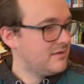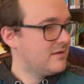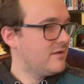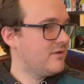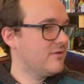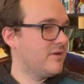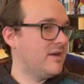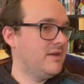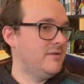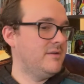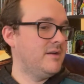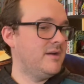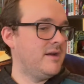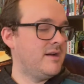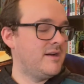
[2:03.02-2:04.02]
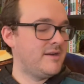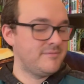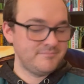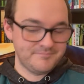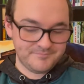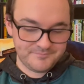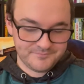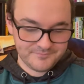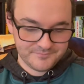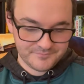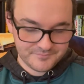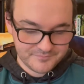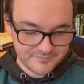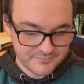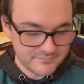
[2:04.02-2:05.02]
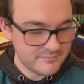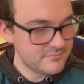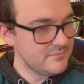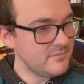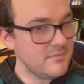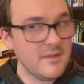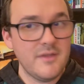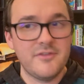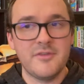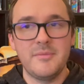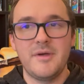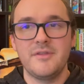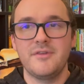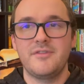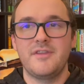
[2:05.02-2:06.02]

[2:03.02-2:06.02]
All right. Some other